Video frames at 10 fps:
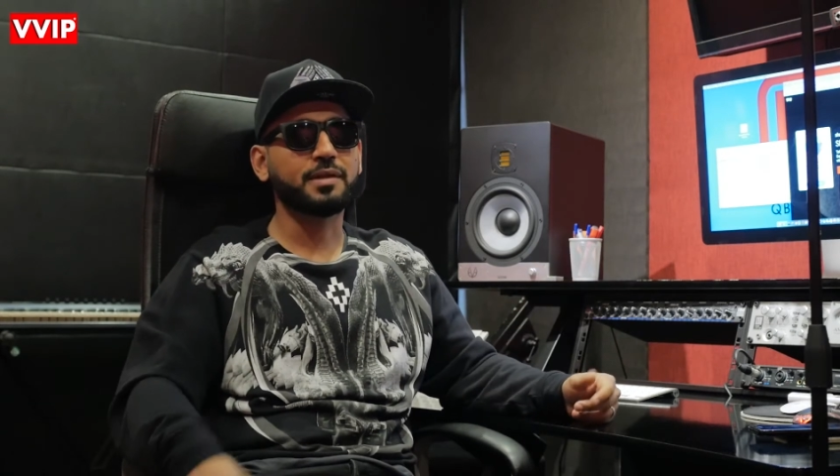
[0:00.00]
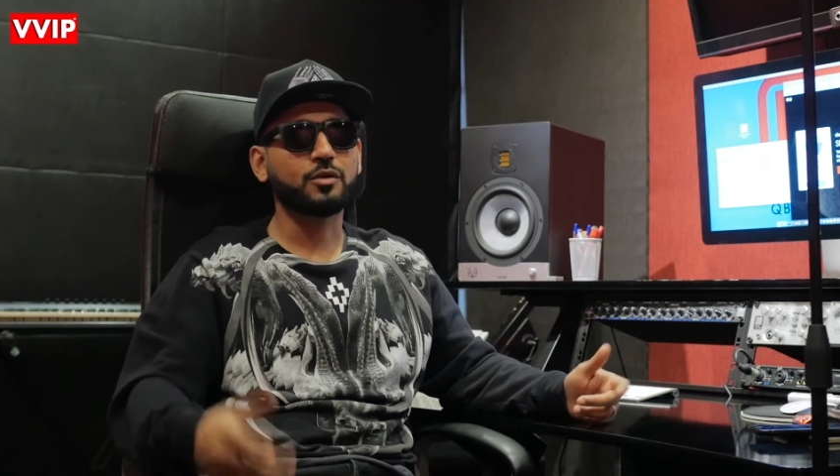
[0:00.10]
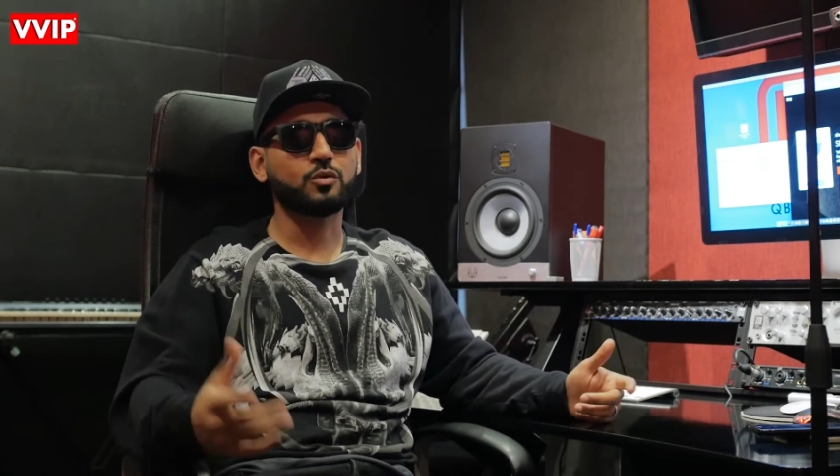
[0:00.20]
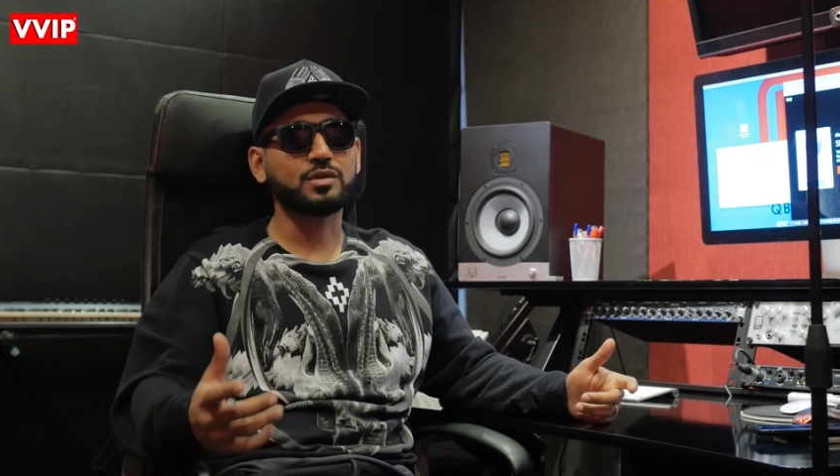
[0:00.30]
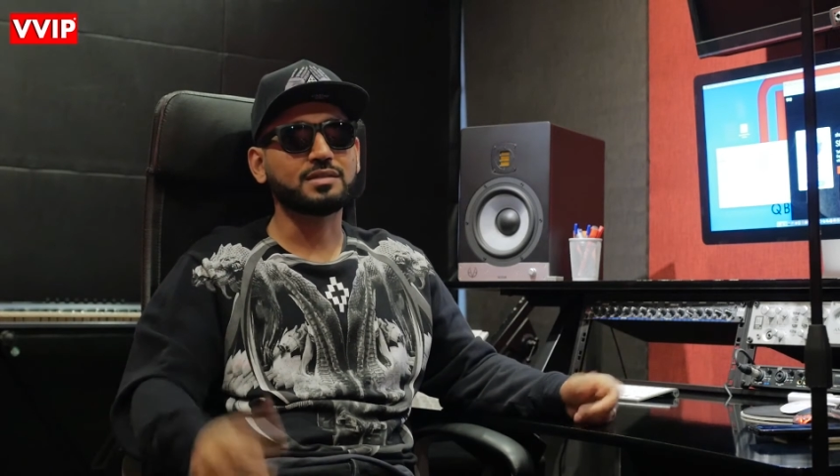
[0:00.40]
They
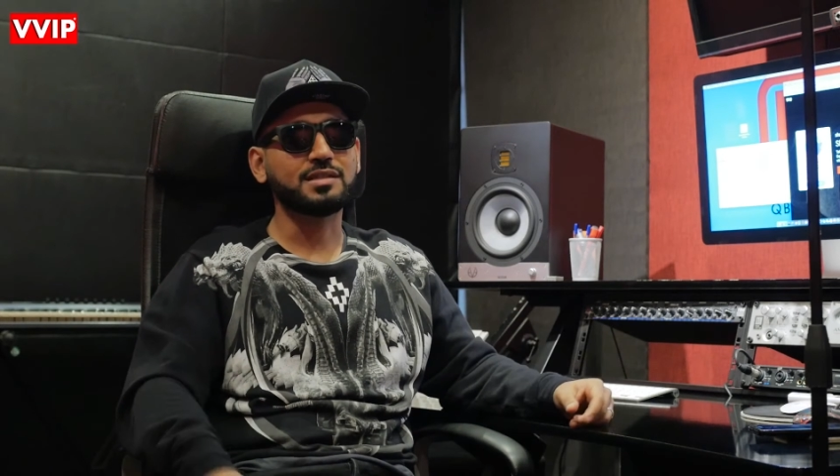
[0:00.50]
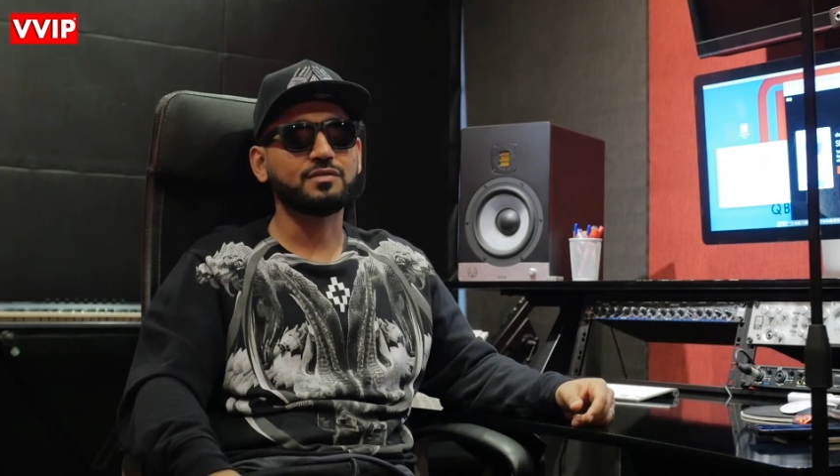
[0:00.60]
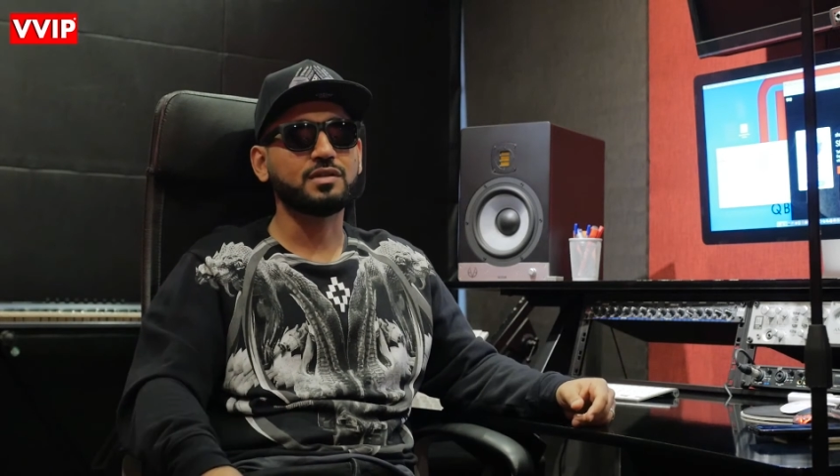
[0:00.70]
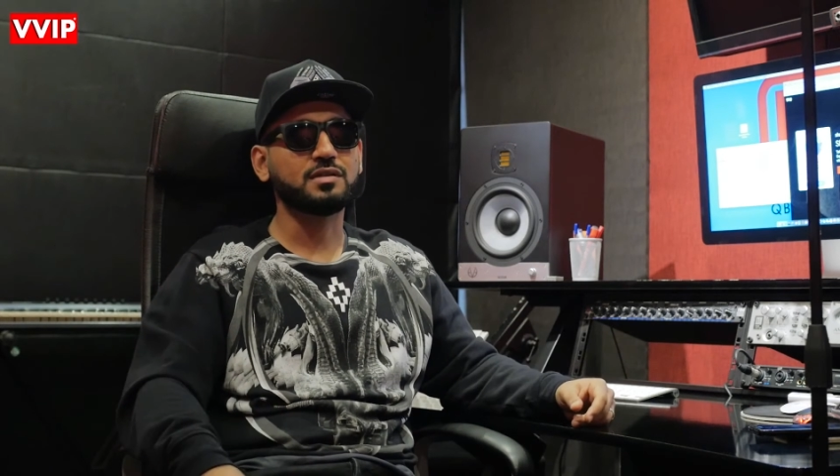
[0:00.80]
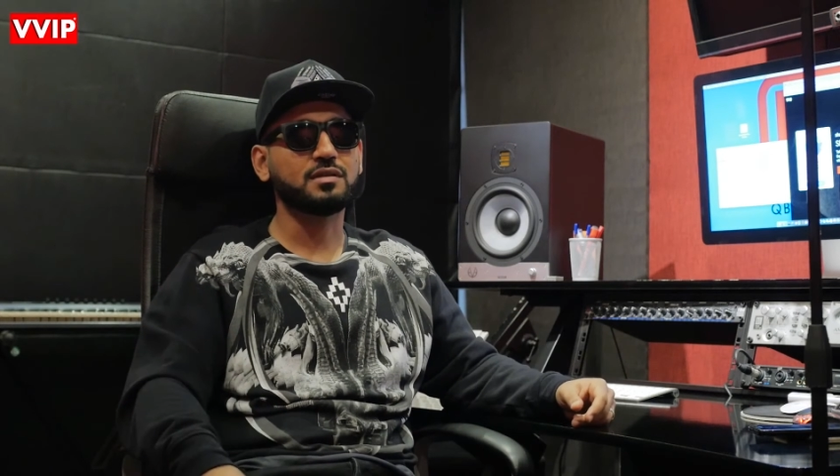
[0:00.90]
play only
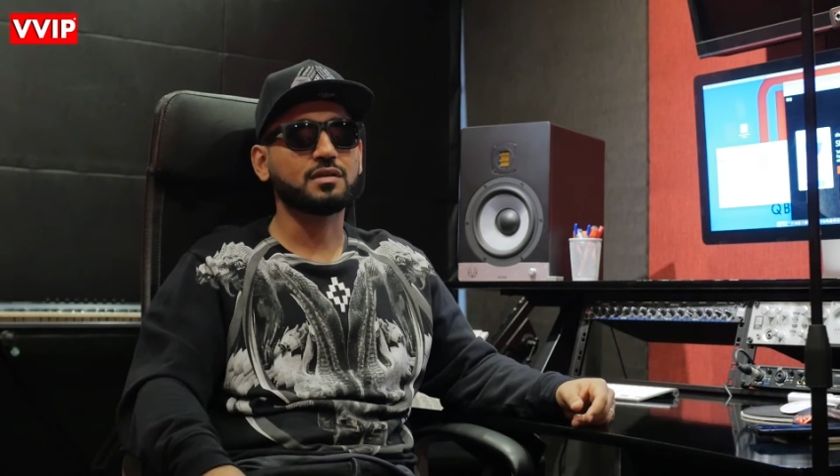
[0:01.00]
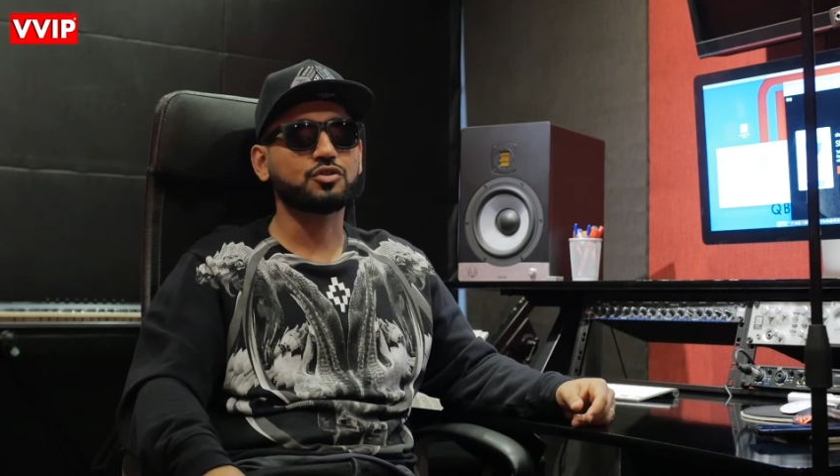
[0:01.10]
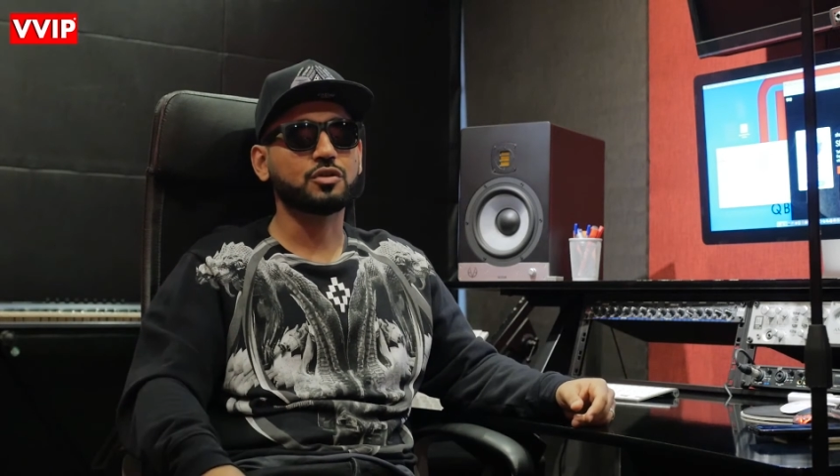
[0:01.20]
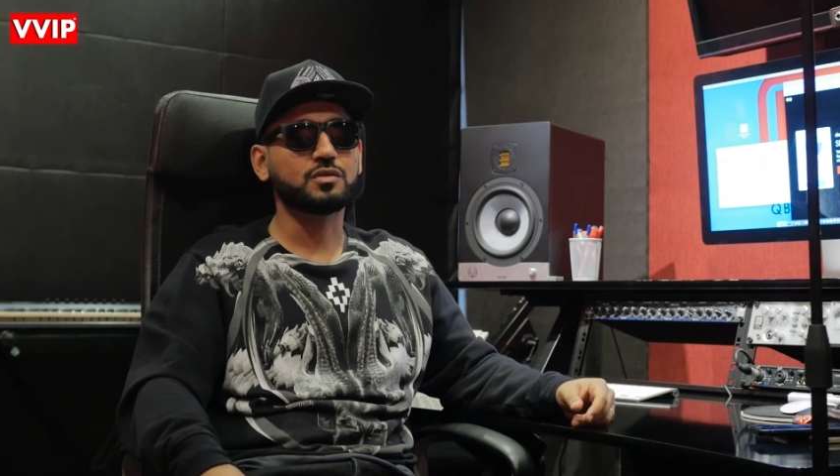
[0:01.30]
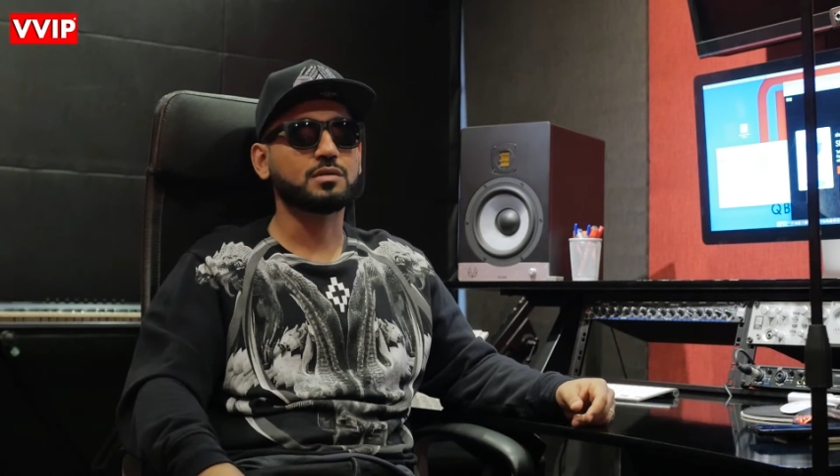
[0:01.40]

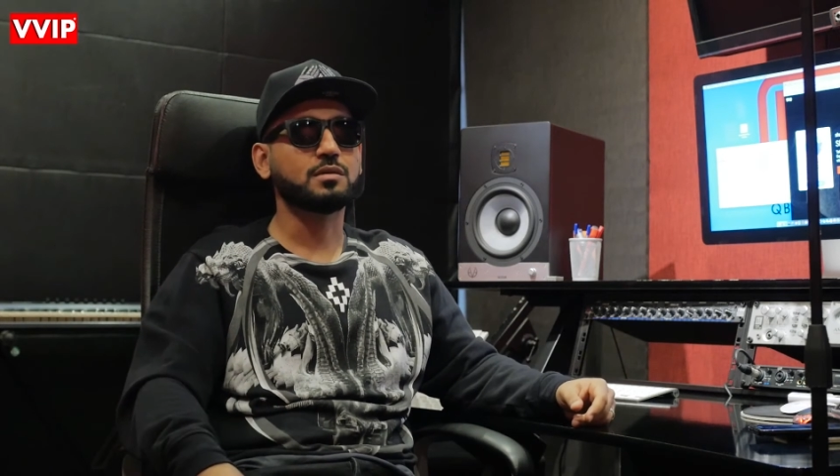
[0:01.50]
TV shows